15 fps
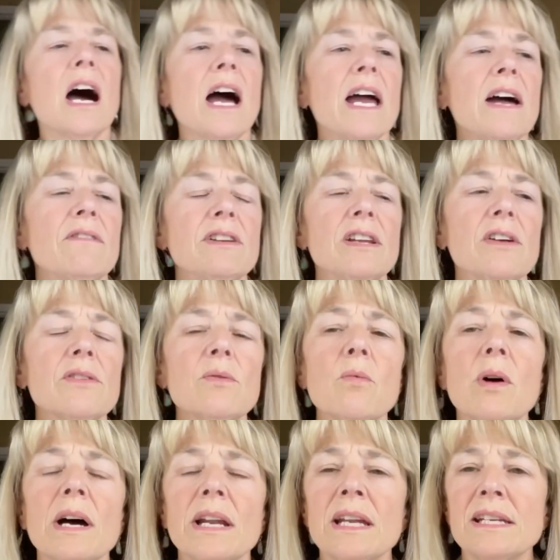I have another
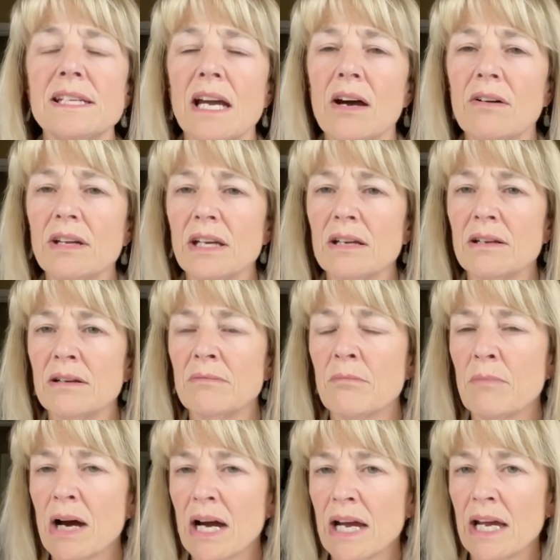one down in
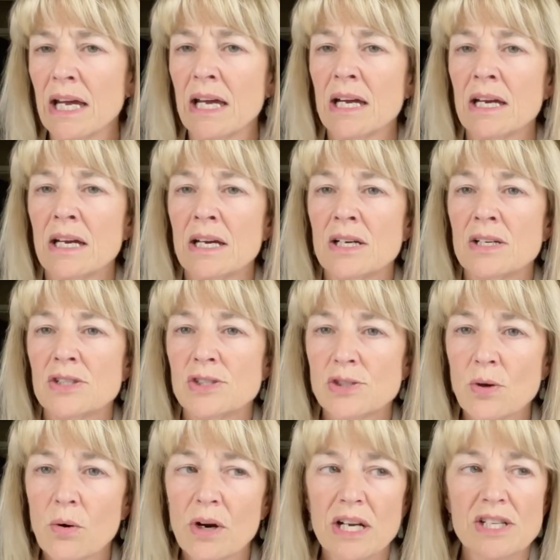my
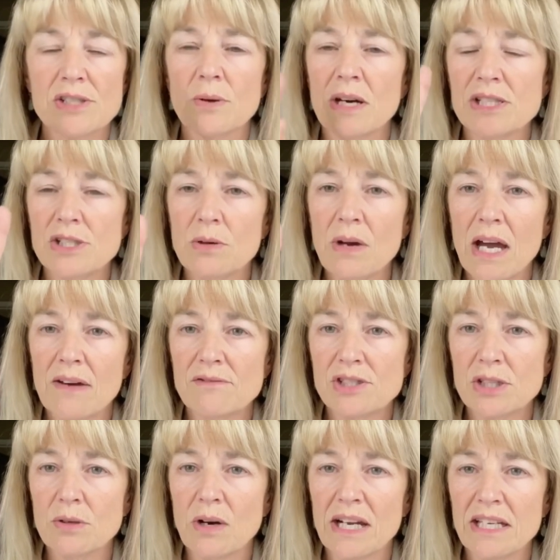storage. So I do have
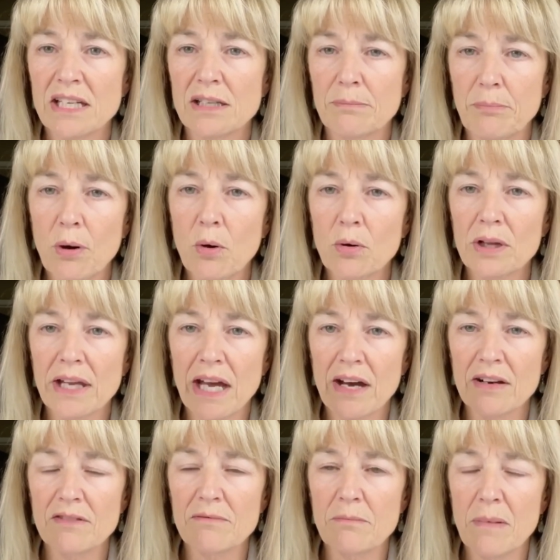2. I need to pull it
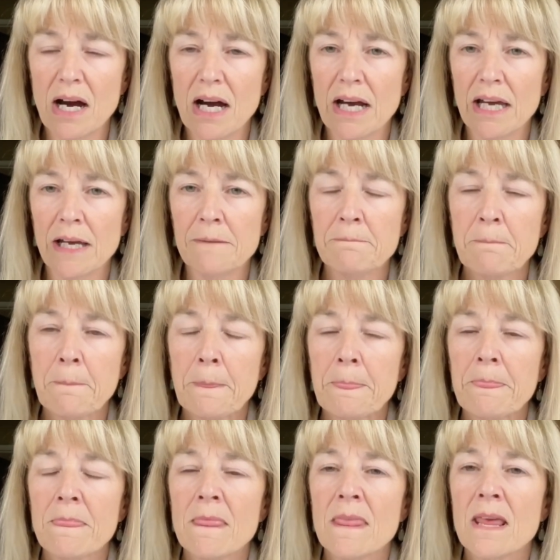out of my
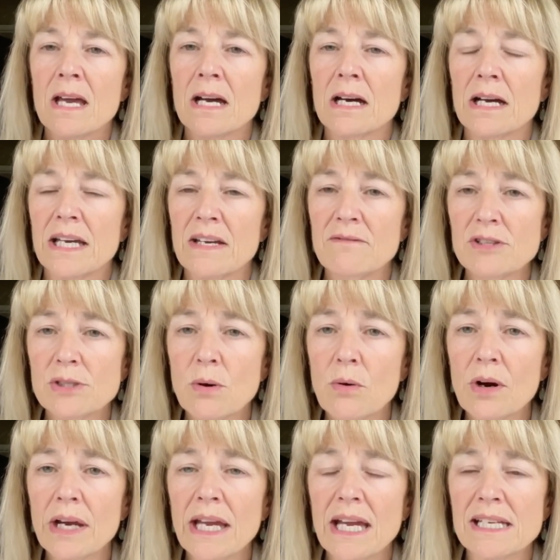
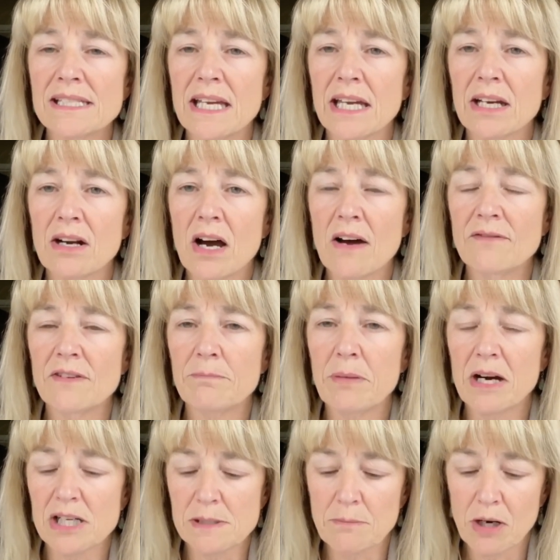inventory and take it off of
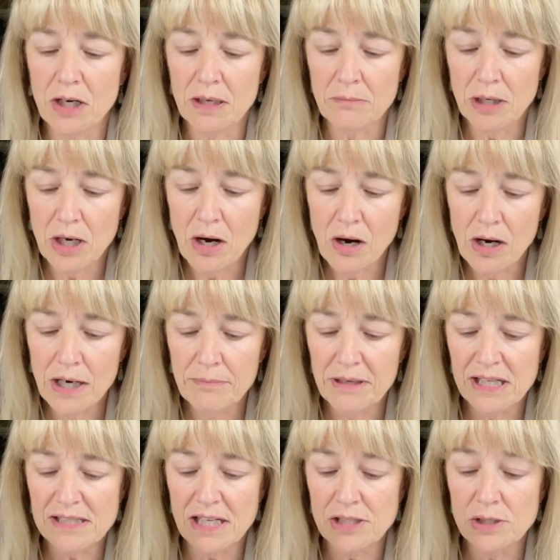Poshmark and Mercari,
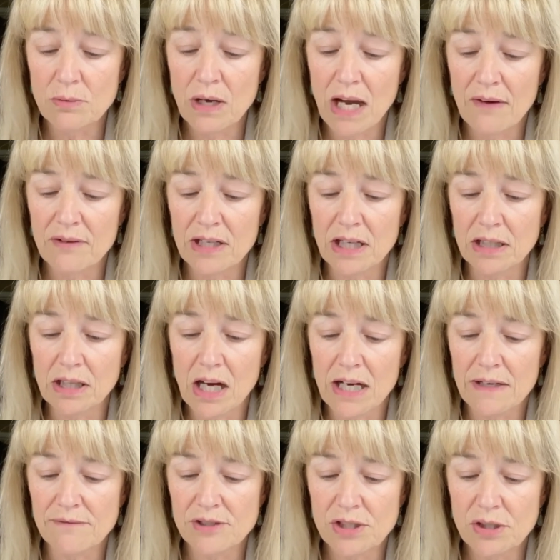because I do have it in a lot
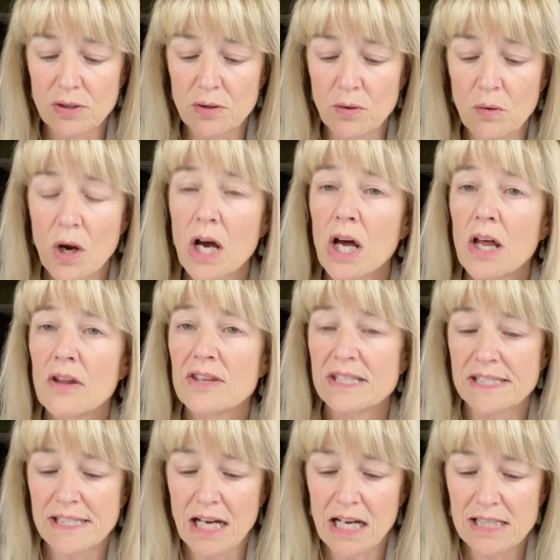of 2, the
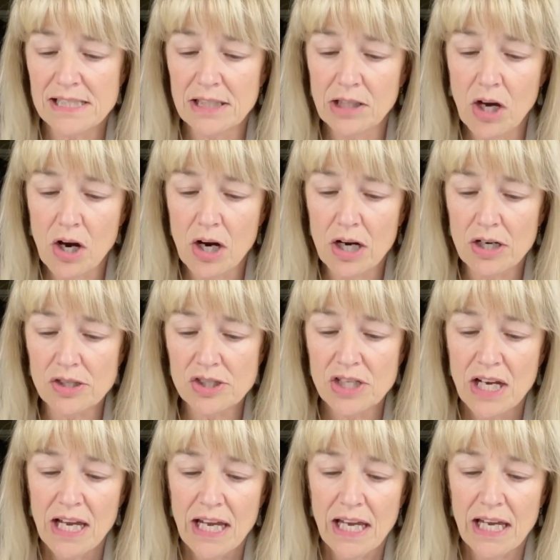size large.
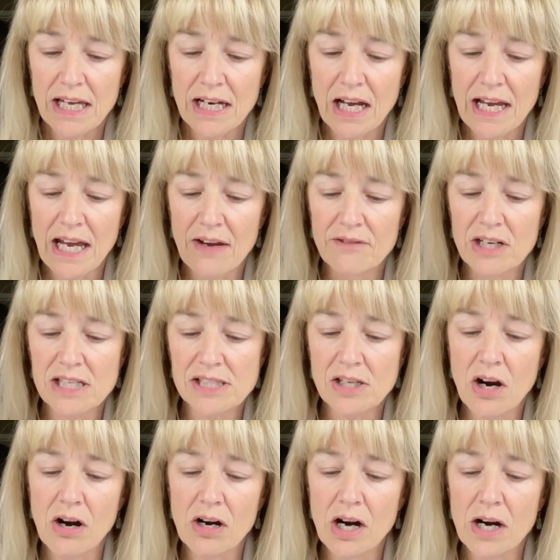And I have it as
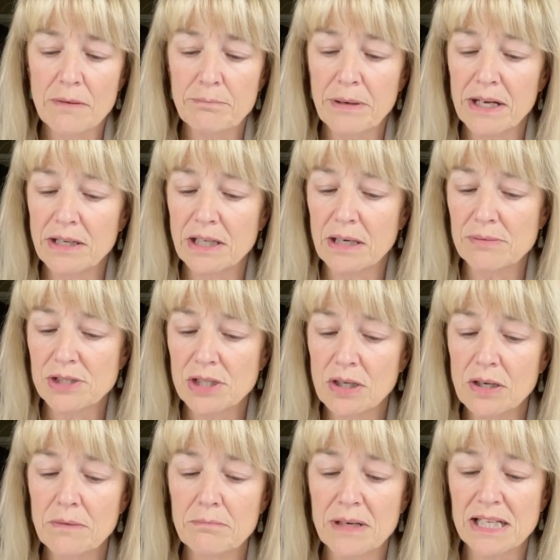Carhartt button-up
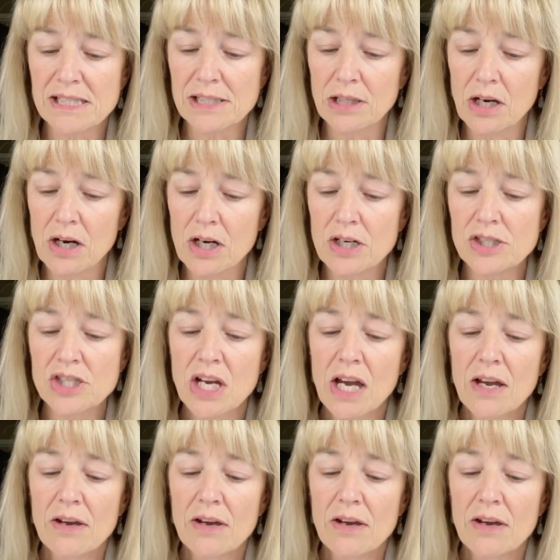shirt, men's large,